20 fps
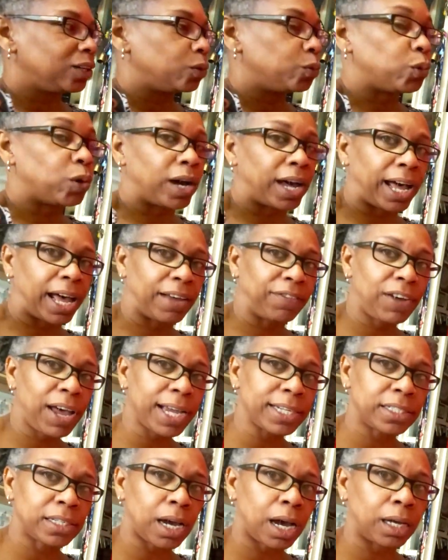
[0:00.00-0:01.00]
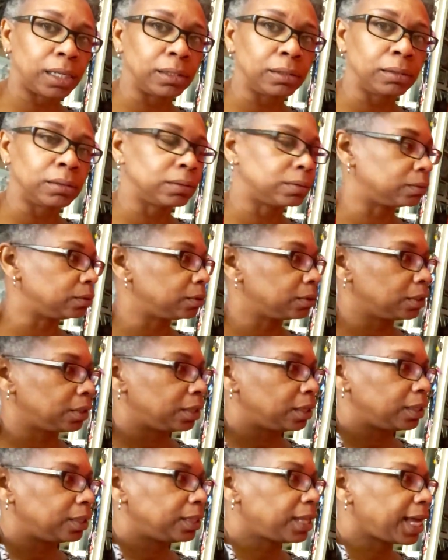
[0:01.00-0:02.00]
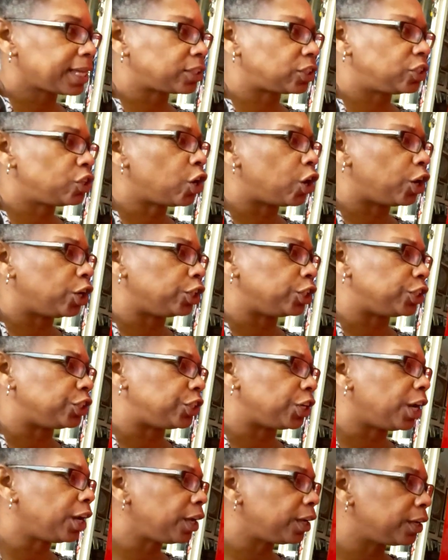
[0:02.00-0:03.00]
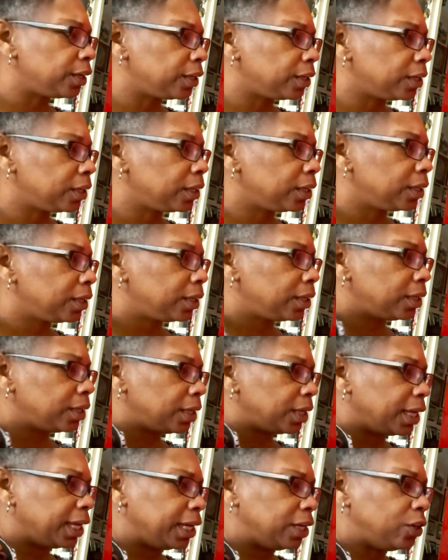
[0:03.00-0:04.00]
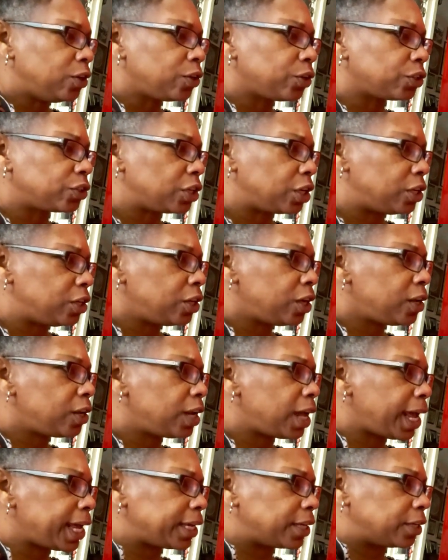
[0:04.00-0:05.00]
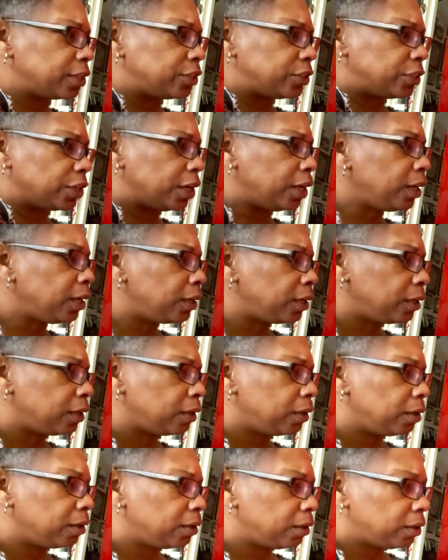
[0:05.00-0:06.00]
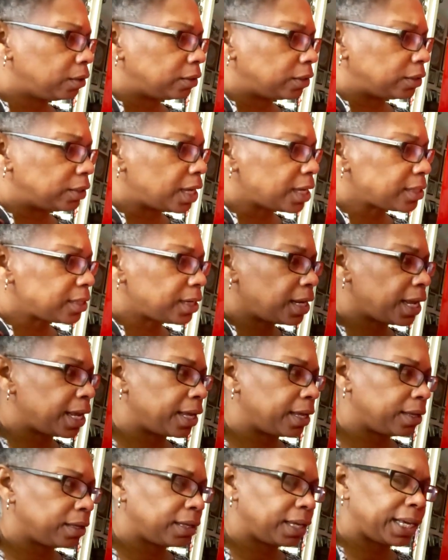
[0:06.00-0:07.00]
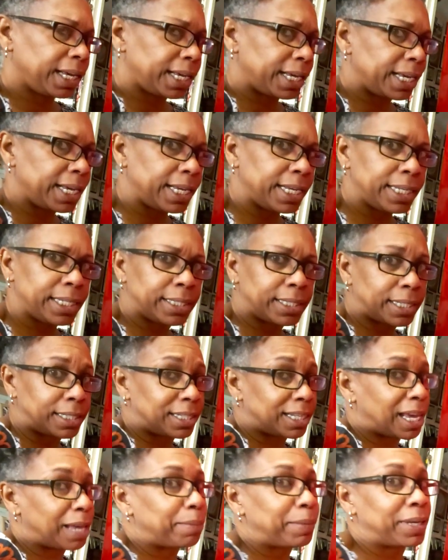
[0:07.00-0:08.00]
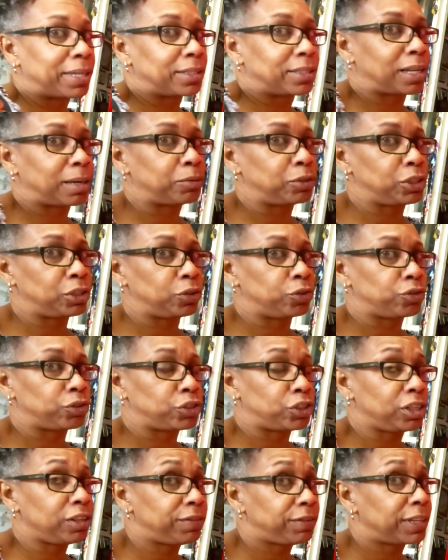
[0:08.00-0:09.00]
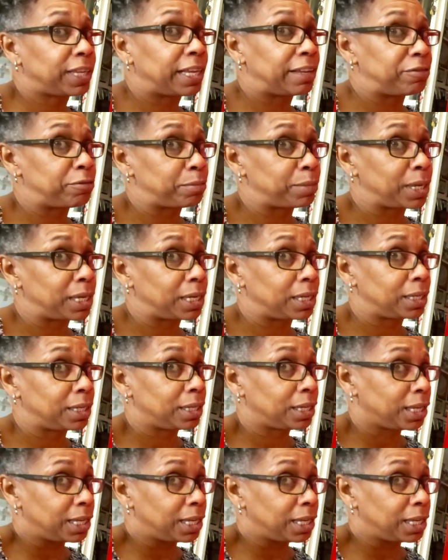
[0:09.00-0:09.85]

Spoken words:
What have I done? That's not a D. It looks a lot like a D, doesn't it? Easy to get mixed up, children. Do you forgive me?